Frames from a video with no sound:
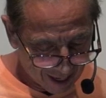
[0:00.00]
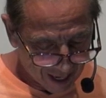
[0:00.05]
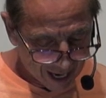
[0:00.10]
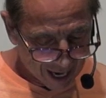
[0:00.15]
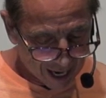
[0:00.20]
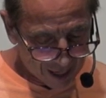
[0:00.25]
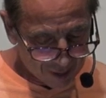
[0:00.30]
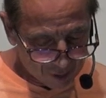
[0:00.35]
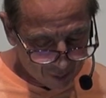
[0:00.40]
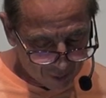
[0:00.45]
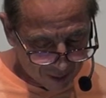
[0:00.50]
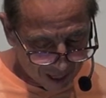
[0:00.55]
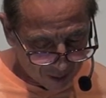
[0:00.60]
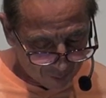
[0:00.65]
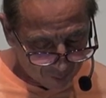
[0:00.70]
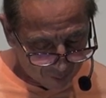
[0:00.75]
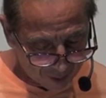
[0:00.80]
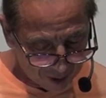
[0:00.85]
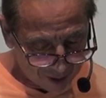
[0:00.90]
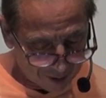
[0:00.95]
And do not
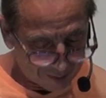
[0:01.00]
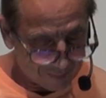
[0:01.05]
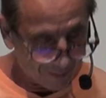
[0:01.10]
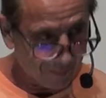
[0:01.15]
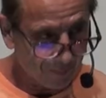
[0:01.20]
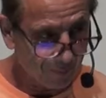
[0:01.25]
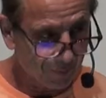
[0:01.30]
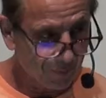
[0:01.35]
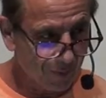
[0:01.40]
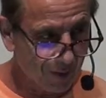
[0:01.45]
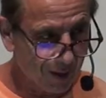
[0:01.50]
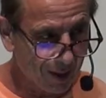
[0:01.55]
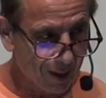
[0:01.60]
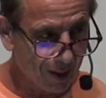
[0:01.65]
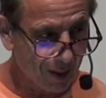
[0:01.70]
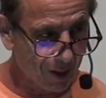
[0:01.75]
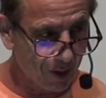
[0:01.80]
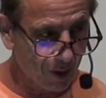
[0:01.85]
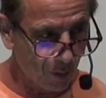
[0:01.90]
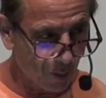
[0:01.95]
what?
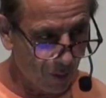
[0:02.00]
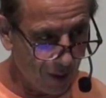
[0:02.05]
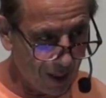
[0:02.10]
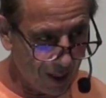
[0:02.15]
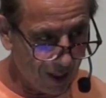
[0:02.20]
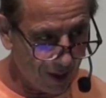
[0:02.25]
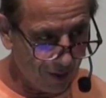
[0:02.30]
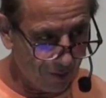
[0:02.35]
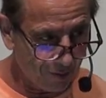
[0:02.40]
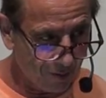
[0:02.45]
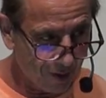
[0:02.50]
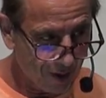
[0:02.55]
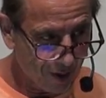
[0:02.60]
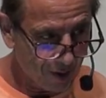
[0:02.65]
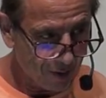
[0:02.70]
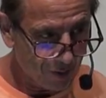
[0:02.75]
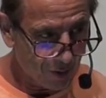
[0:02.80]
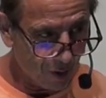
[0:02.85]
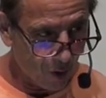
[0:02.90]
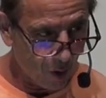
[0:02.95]
Grieve, Grieve
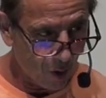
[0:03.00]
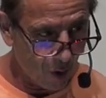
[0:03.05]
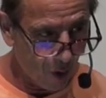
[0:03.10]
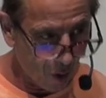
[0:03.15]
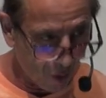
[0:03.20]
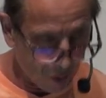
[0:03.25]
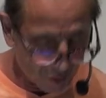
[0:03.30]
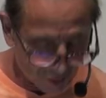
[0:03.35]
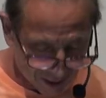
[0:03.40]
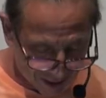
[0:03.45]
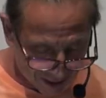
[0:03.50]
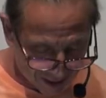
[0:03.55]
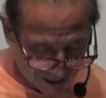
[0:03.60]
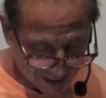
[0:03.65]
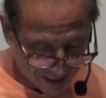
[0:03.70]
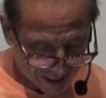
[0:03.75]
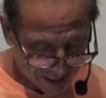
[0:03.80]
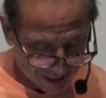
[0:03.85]
the Holy